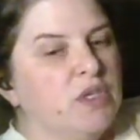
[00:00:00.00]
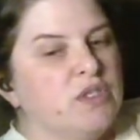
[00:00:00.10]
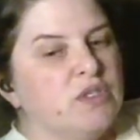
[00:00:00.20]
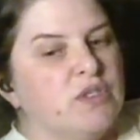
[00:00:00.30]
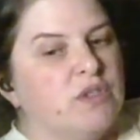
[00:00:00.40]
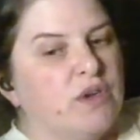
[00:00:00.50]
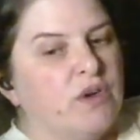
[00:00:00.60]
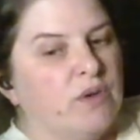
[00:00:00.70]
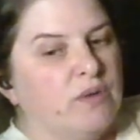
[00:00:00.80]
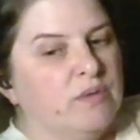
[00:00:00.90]

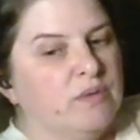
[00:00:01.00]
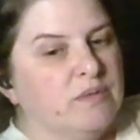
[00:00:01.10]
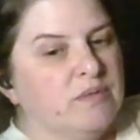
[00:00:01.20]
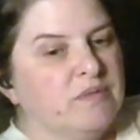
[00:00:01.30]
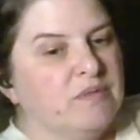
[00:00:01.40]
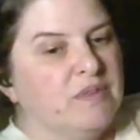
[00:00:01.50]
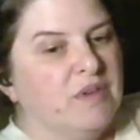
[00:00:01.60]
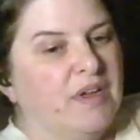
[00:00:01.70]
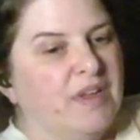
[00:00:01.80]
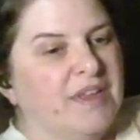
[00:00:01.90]
So
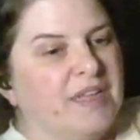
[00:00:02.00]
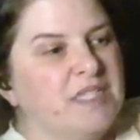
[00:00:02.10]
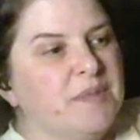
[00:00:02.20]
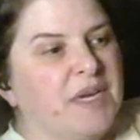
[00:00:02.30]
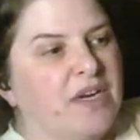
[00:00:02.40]
that's about